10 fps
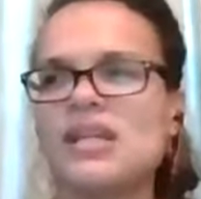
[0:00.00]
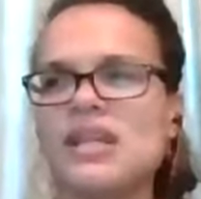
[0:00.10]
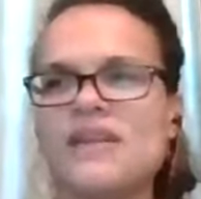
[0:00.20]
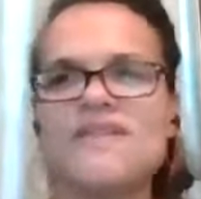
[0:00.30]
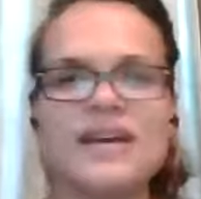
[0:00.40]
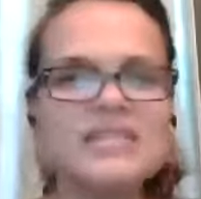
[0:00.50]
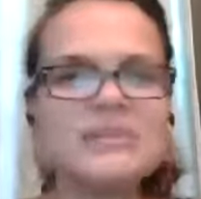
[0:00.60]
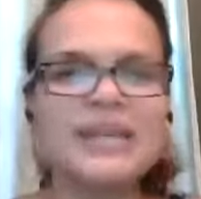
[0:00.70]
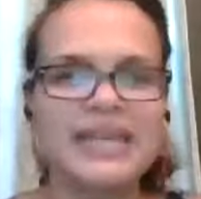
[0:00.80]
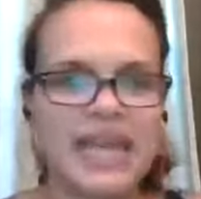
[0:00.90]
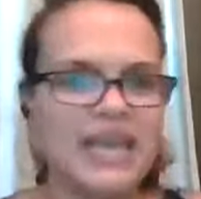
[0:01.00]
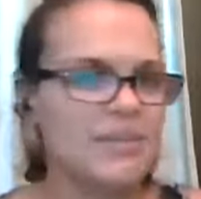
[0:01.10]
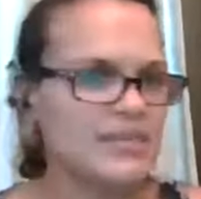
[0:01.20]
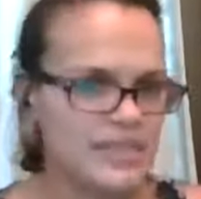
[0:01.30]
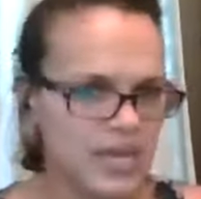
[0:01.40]
the investment game
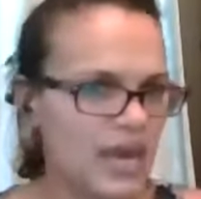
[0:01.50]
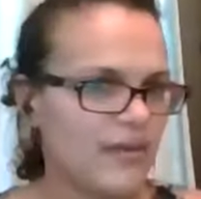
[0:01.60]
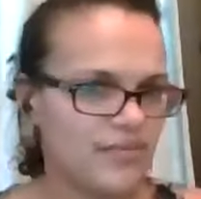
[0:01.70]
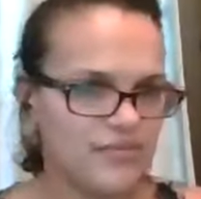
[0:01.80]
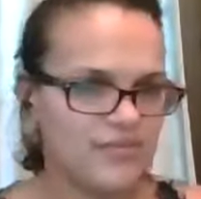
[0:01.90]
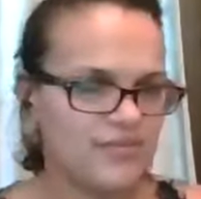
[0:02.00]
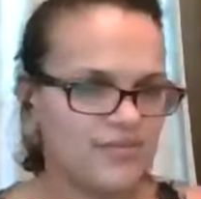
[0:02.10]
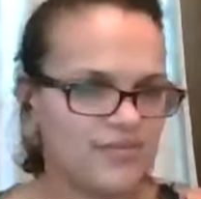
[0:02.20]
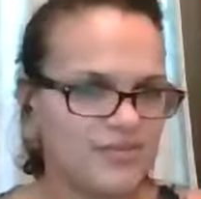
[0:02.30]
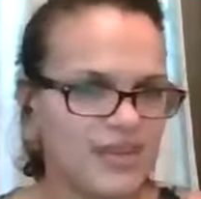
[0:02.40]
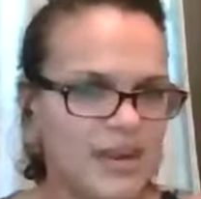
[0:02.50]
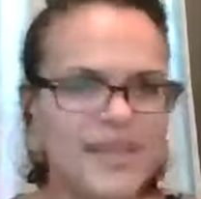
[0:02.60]
is tough i